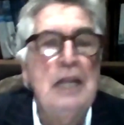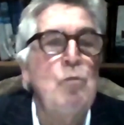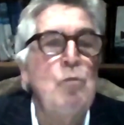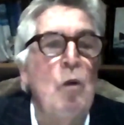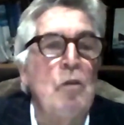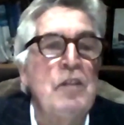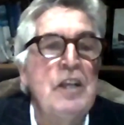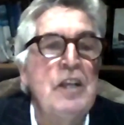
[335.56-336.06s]

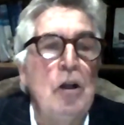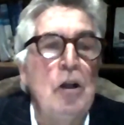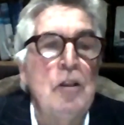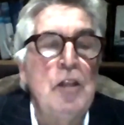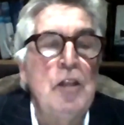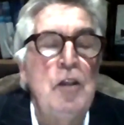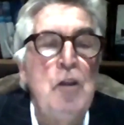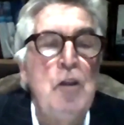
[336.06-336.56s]
in what they
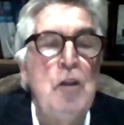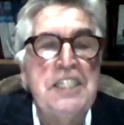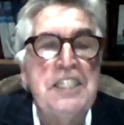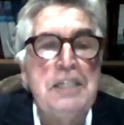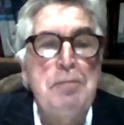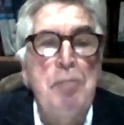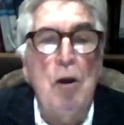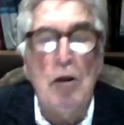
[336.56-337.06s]
call the North
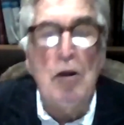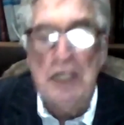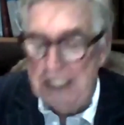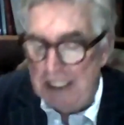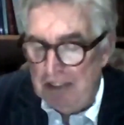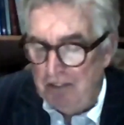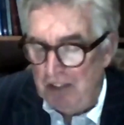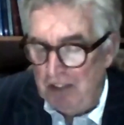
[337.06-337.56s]
Sea
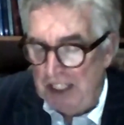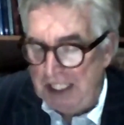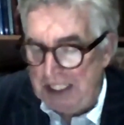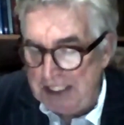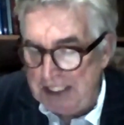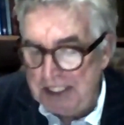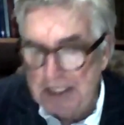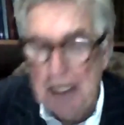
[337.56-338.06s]
boxing
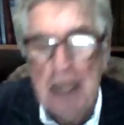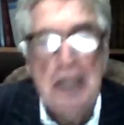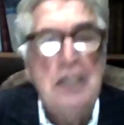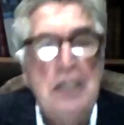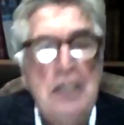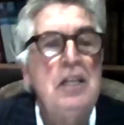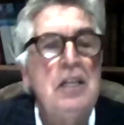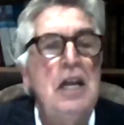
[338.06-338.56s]
fleets.
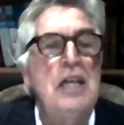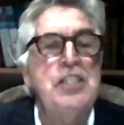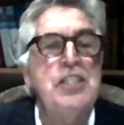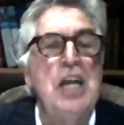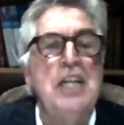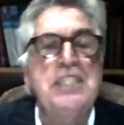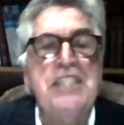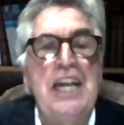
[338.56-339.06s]

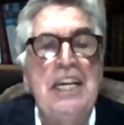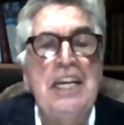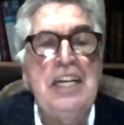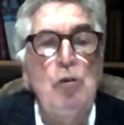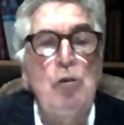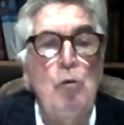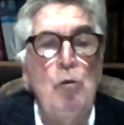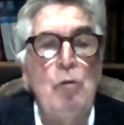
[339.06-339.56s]
Charles
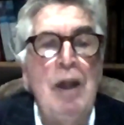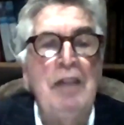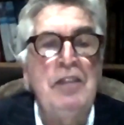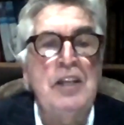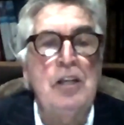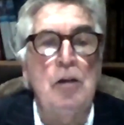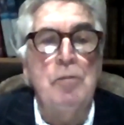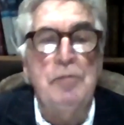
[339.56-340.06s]
Helier, who ran
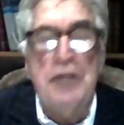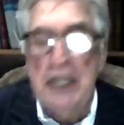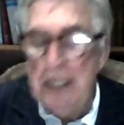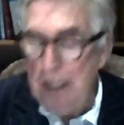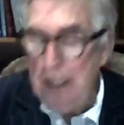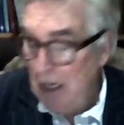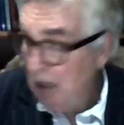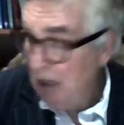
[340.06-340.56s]
the
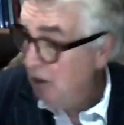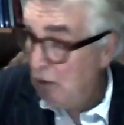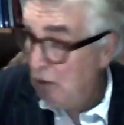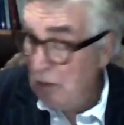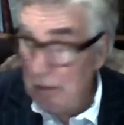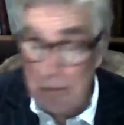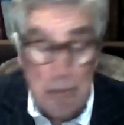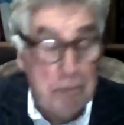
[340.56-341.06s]
company,
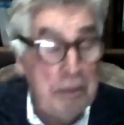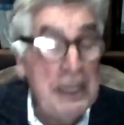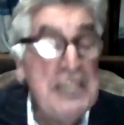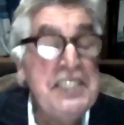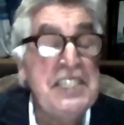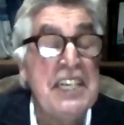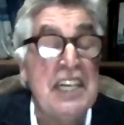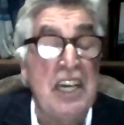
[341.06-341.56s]

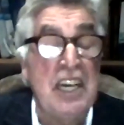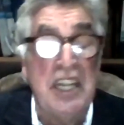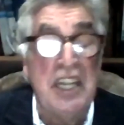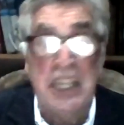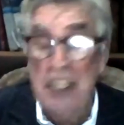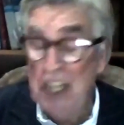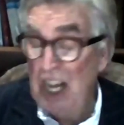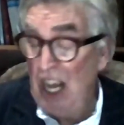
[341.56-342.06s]

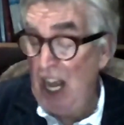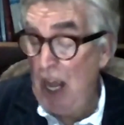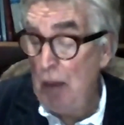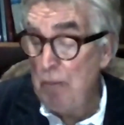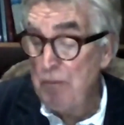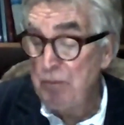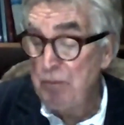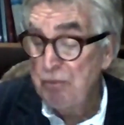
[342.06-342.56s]
basically
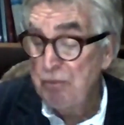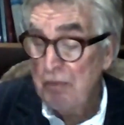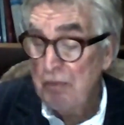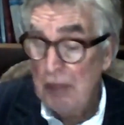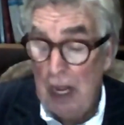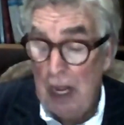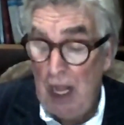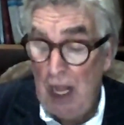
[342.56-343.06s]

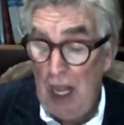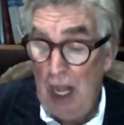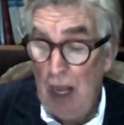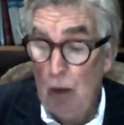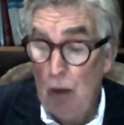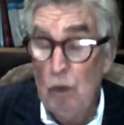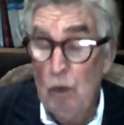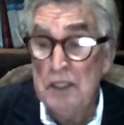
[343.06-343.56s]

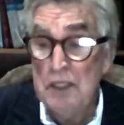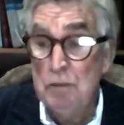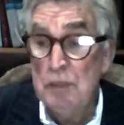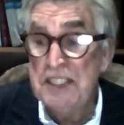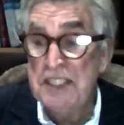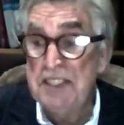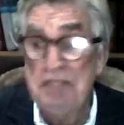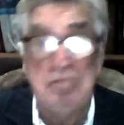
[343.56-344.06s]

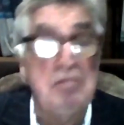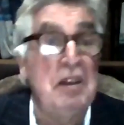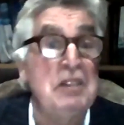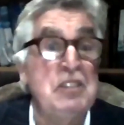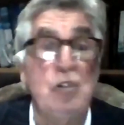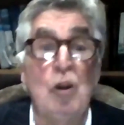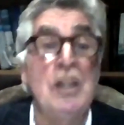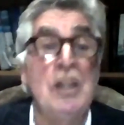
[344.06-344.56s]
was
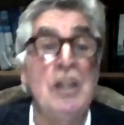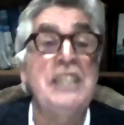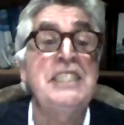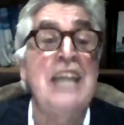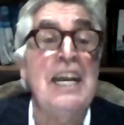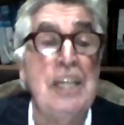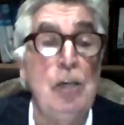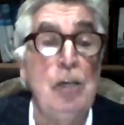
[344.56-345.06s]
a trawling
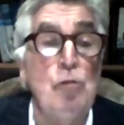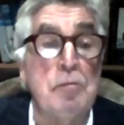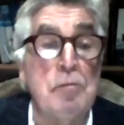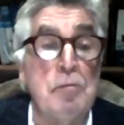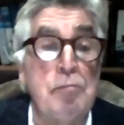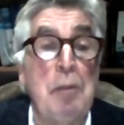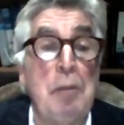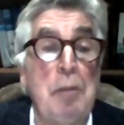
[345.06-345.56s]

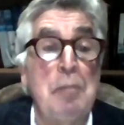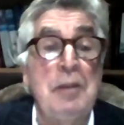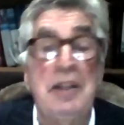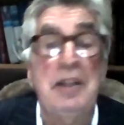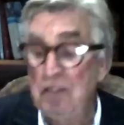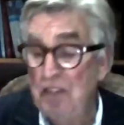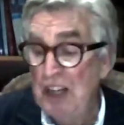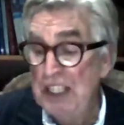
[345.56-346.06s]
tycoon,
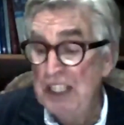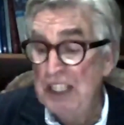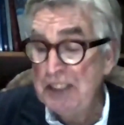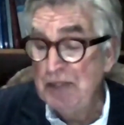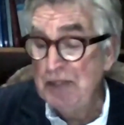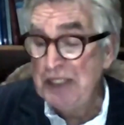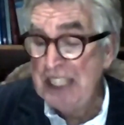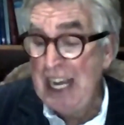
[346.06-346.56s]
probably the
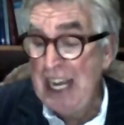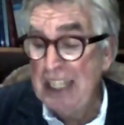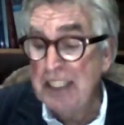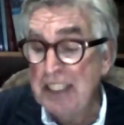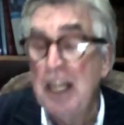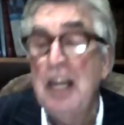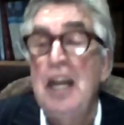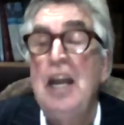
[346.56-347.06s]
first of his
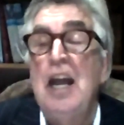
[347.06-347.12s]
kind,